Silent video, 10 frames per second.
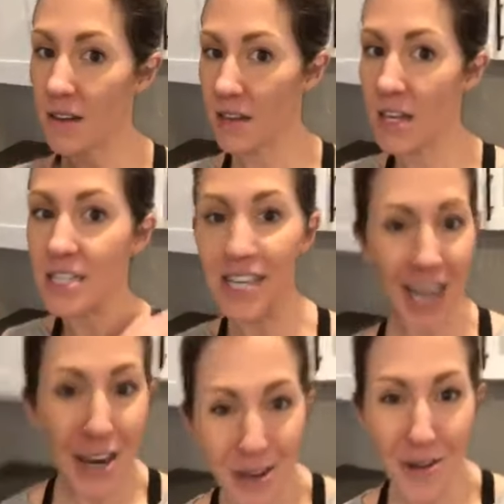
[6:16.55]

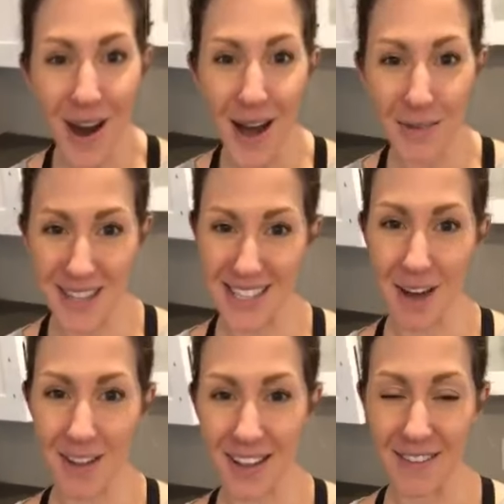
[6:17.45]
continue on with this
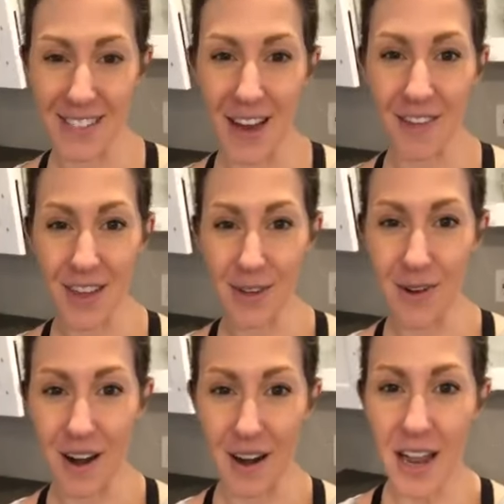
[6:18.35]
healthy lifestyle that you
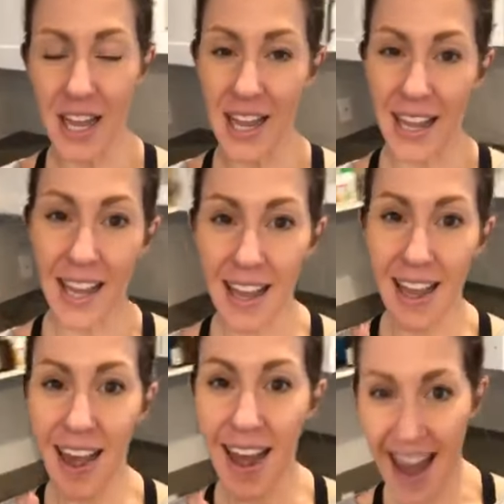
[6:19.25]
are kicking
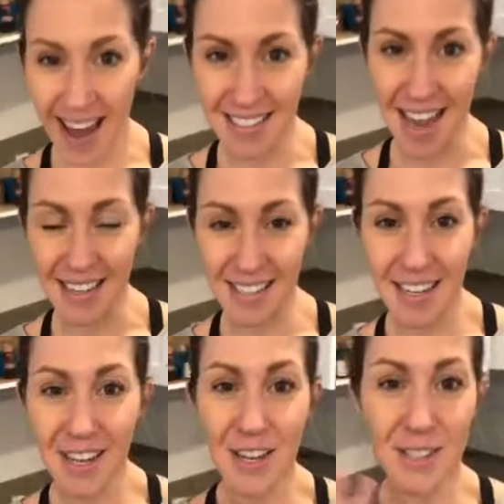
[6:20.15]
ass at.
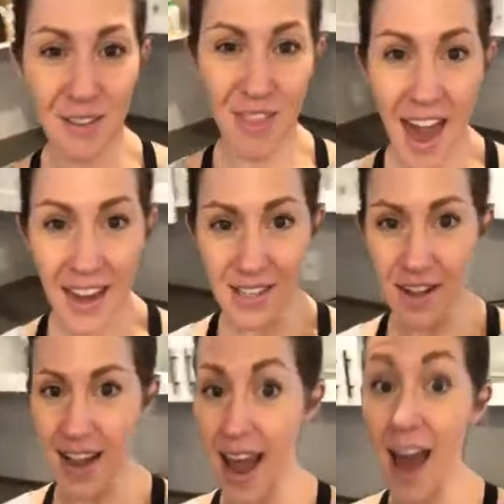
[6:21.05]
So that is
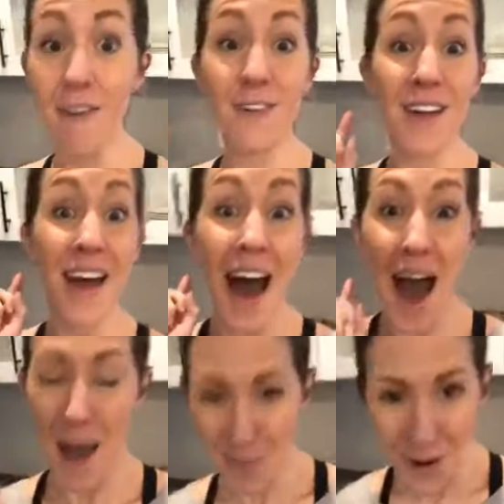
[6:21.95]
all I have.
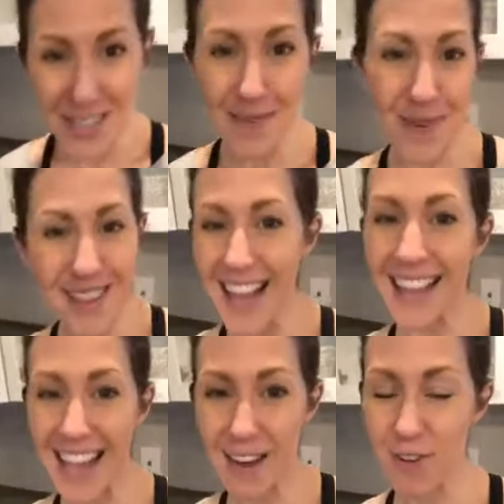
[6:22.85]
I'm going to put that
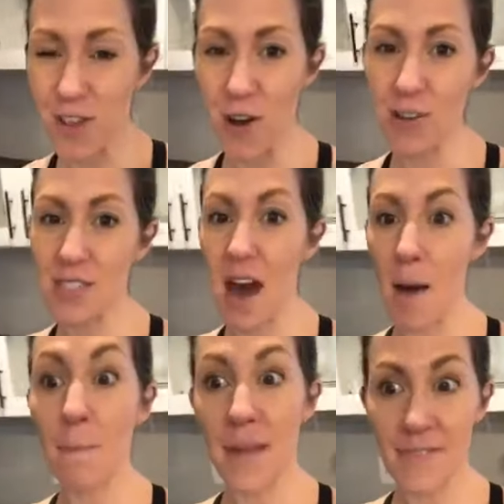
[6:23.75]
link for those
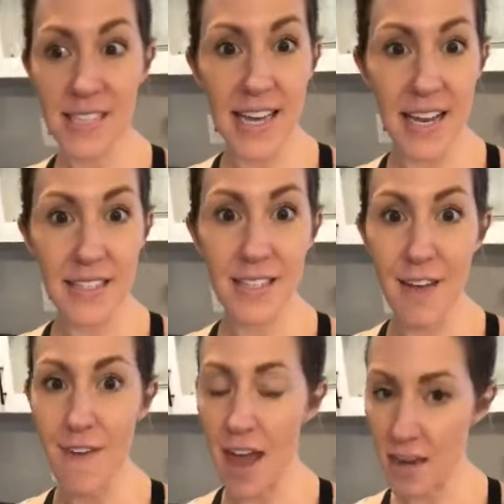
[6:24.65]
uh, beef sticks
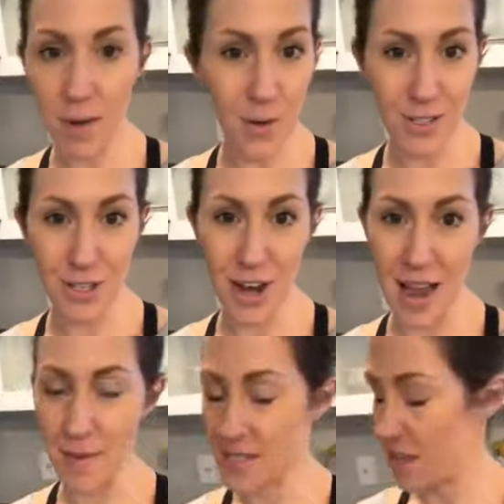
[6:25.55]
if anybody wants to try
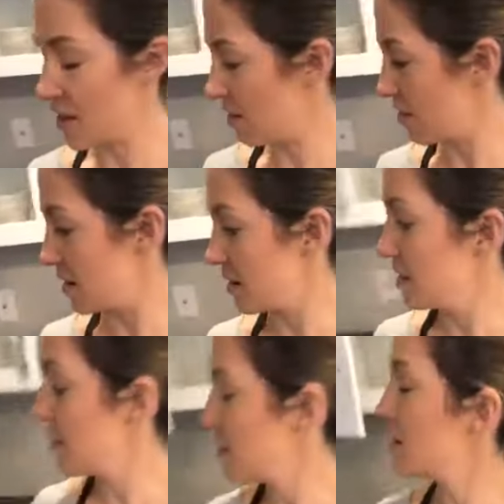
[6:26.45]
them, because I think they're
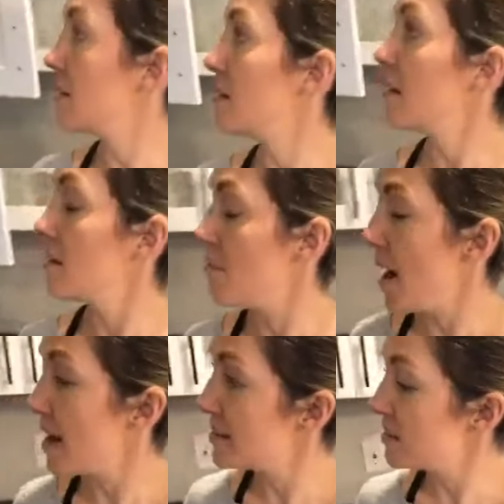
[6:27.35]
the
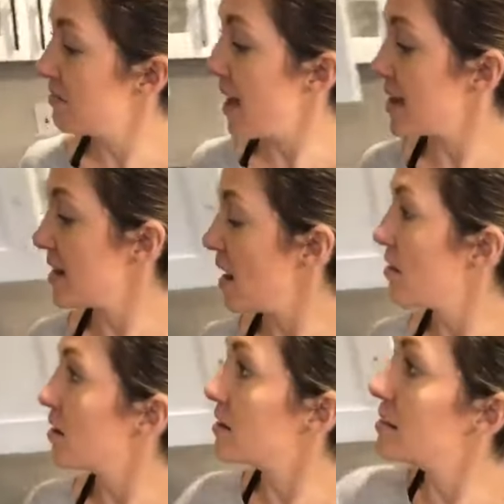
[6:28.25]
best of any
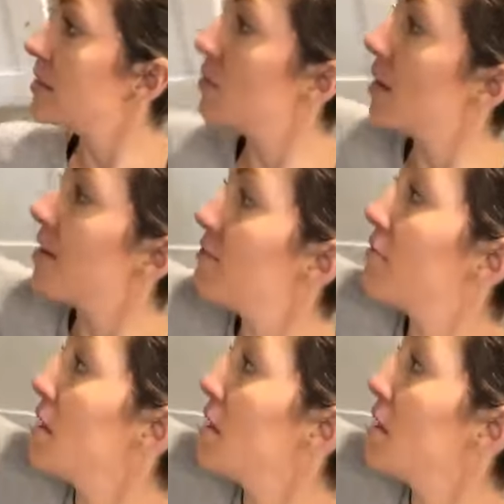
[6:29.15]
other single one I've